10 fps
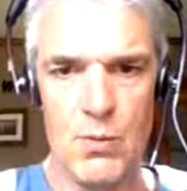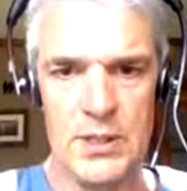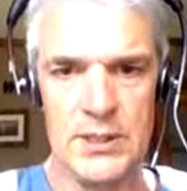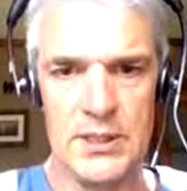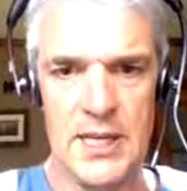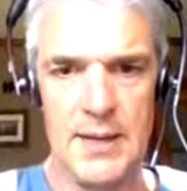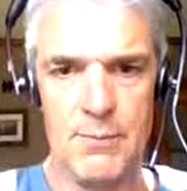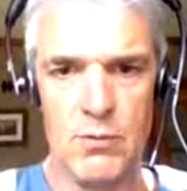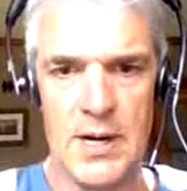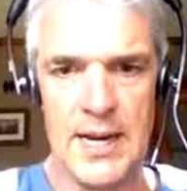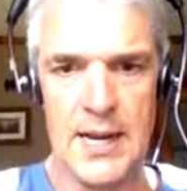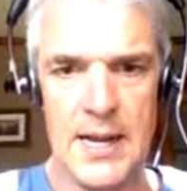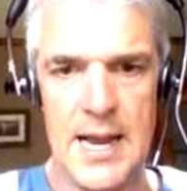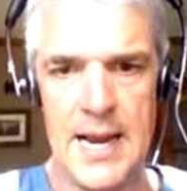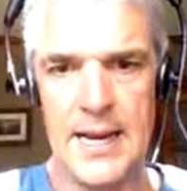to keep running,
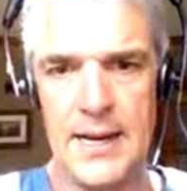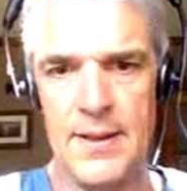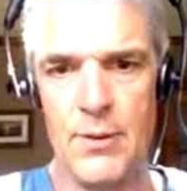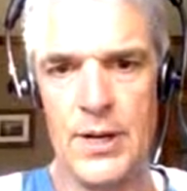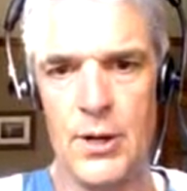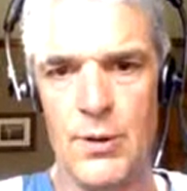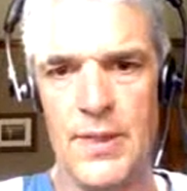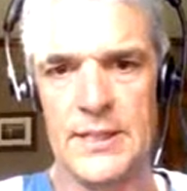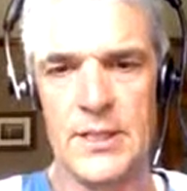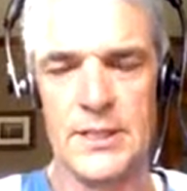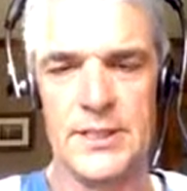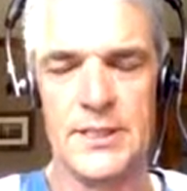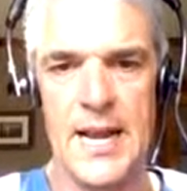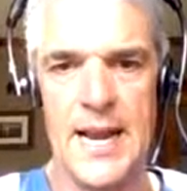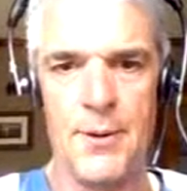hiding. There we go. I think it's going to
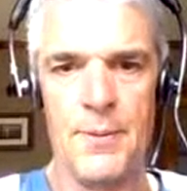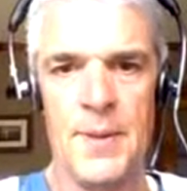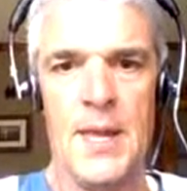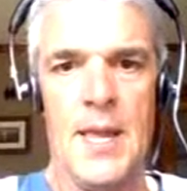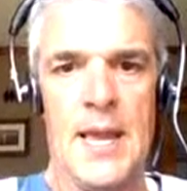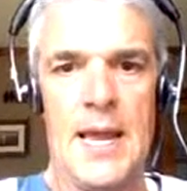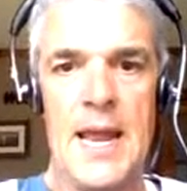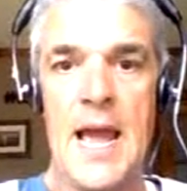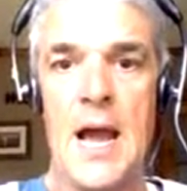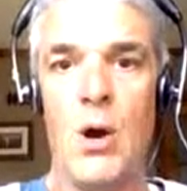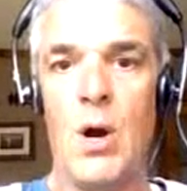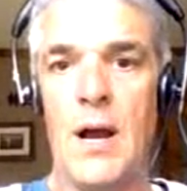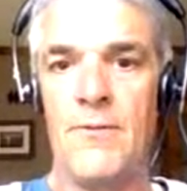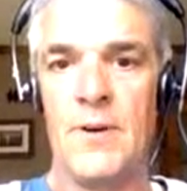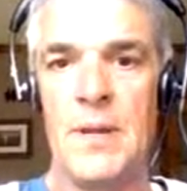stay now. And now
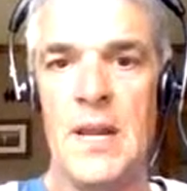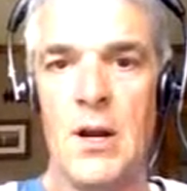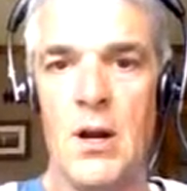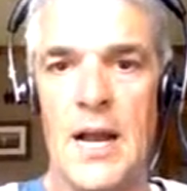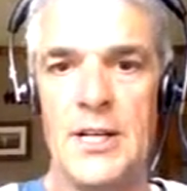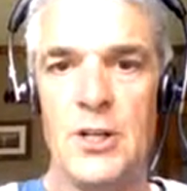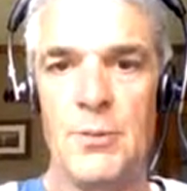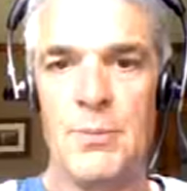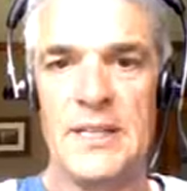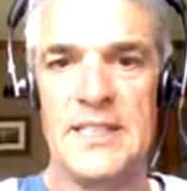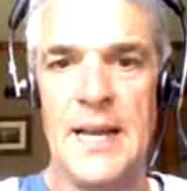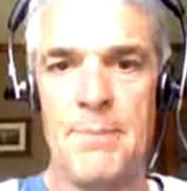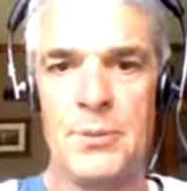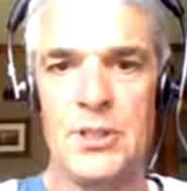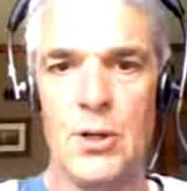from here, I do my
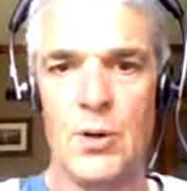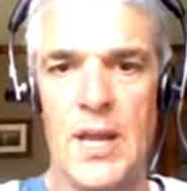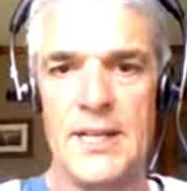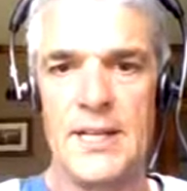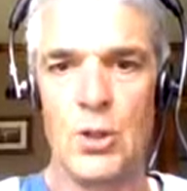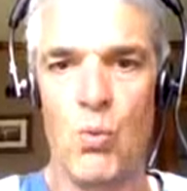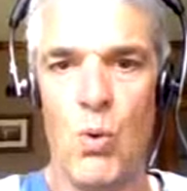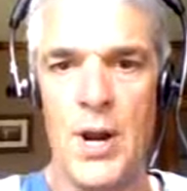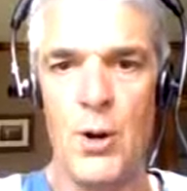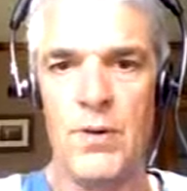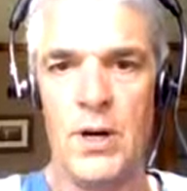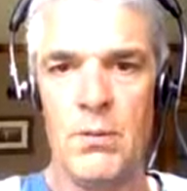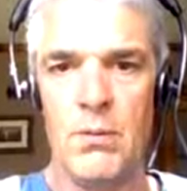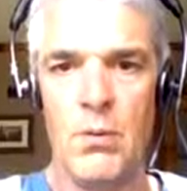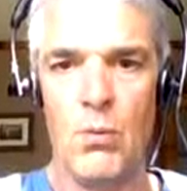steps. Okay, so 1 over,
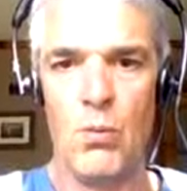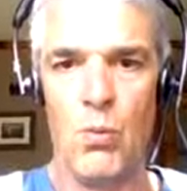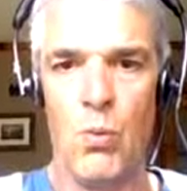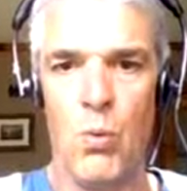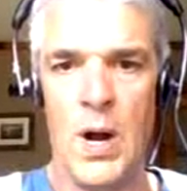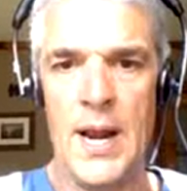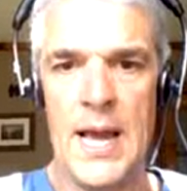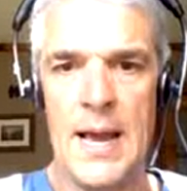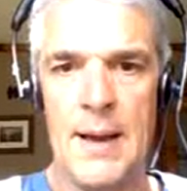1 up.